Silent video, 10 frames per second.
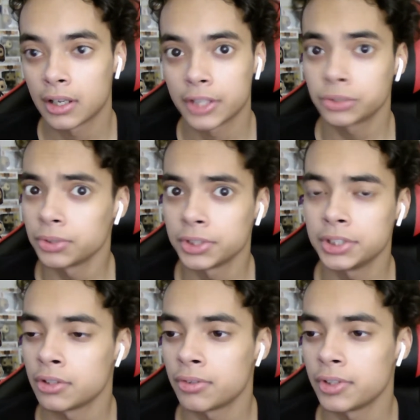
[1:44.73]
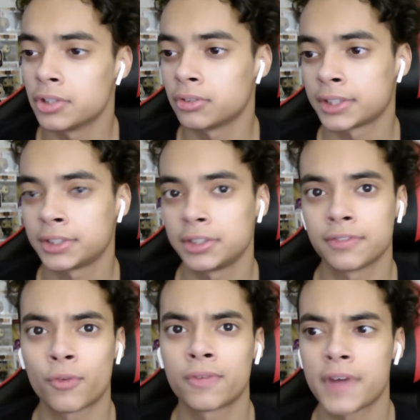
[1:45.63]
It's only season 3. You don't like season
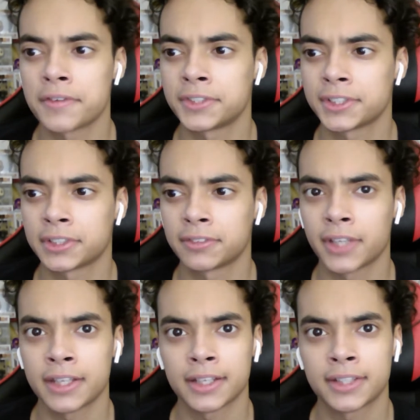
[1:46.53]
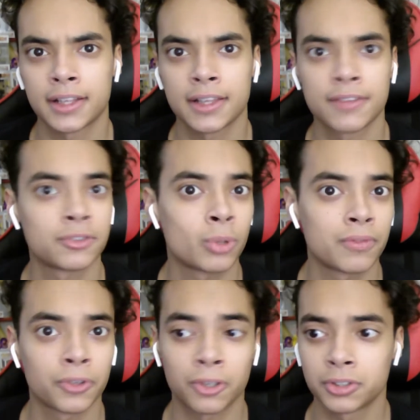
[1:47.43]
4, 5, 6, 7, 8, 9, 10, 11,
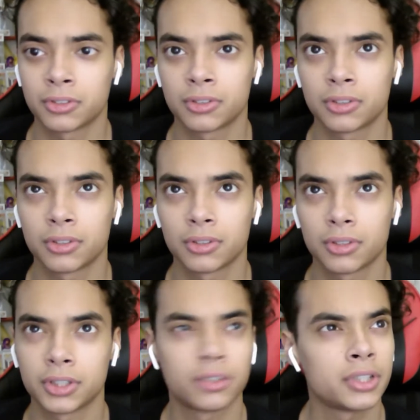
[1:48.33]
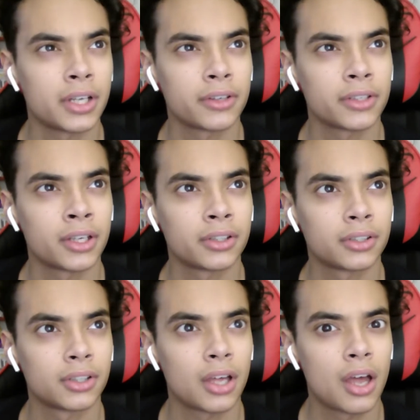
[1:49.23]
12, or 13. Is 13 out yet?
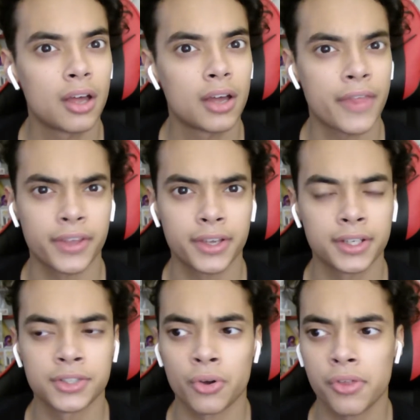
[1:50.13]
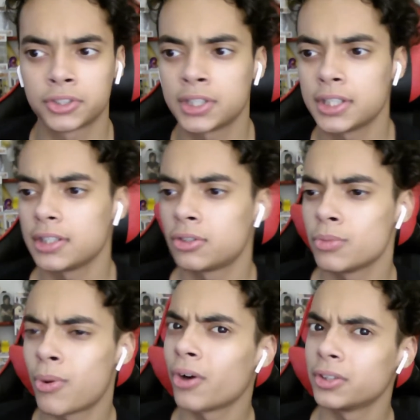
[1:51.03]
I think it is. Or 13
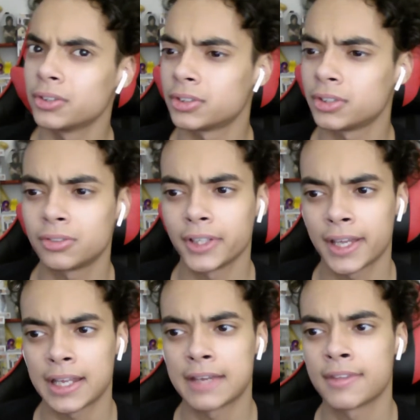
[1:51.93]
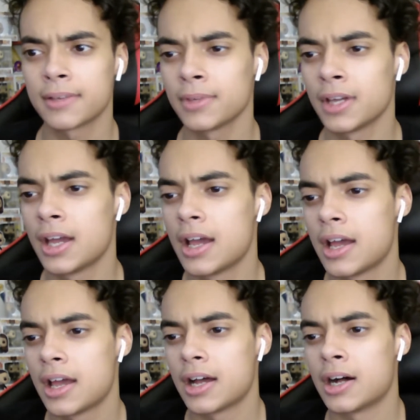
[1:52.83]
two-parters? You don't like any of them?
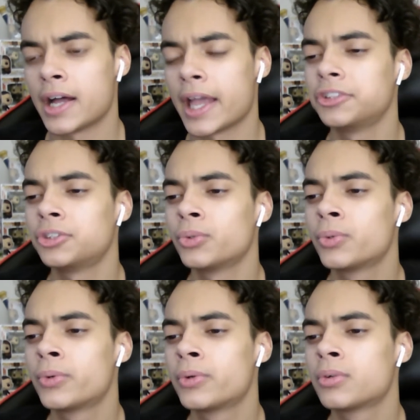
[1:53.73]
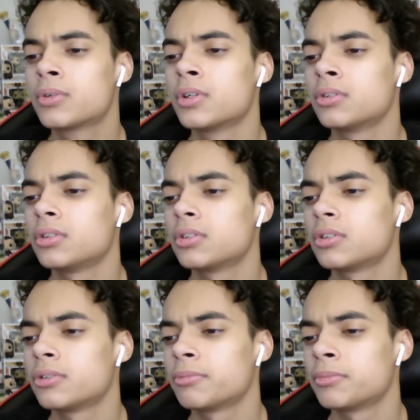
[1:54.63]
Andrew
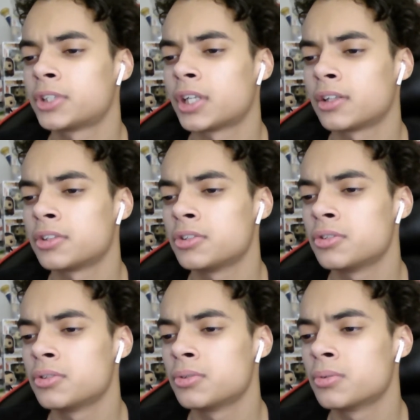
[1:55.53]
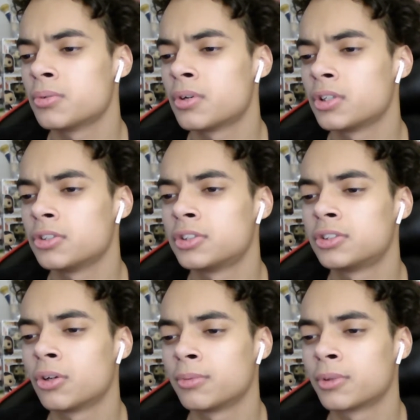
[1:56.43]
Gilliam, shout out to you. You
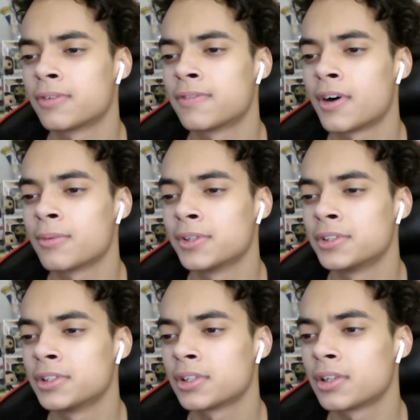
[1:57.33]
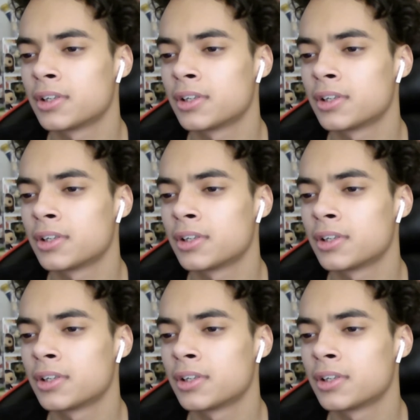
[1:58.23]
just told me what a Fawbutch is.